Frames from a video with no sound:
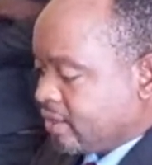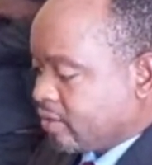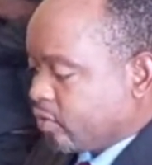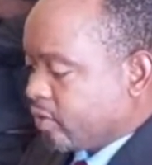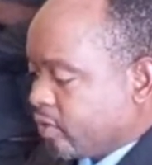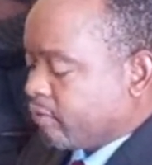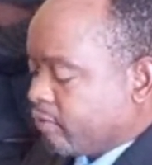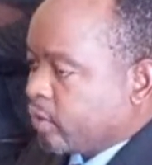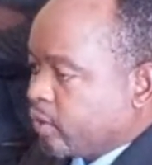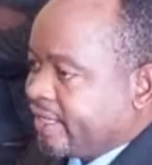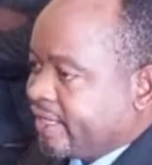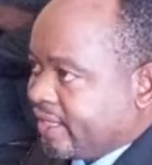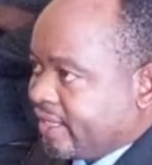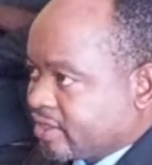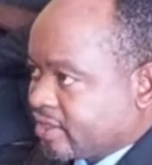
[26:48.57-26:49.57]
you have won
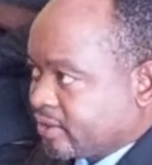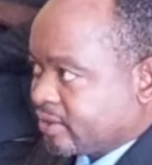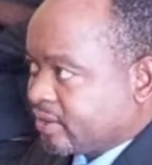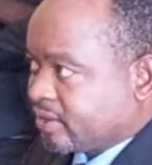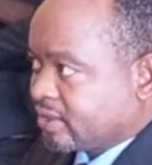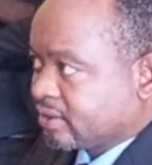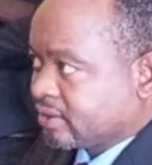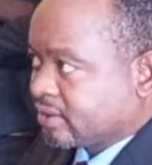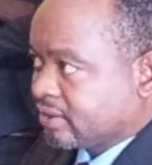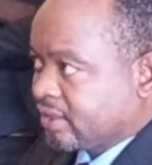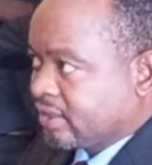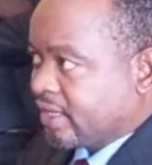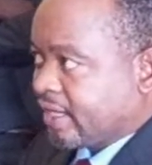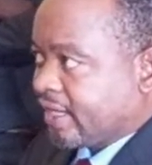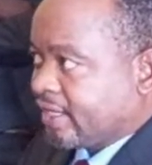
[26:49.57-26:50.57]
elections
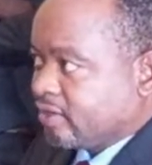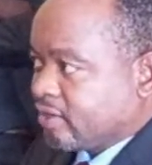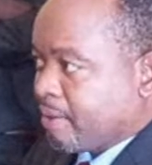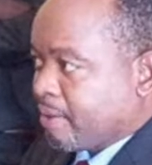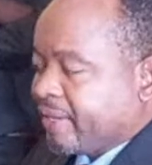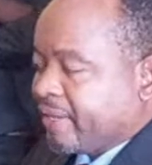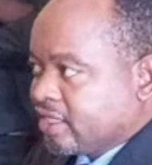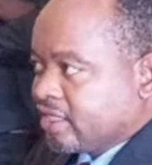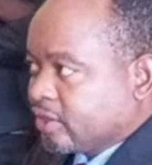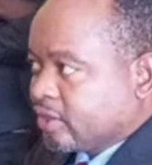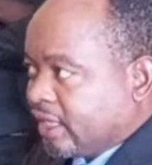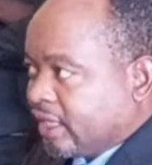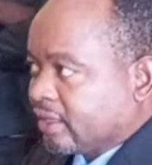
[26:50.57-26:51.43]
and you are petitioning?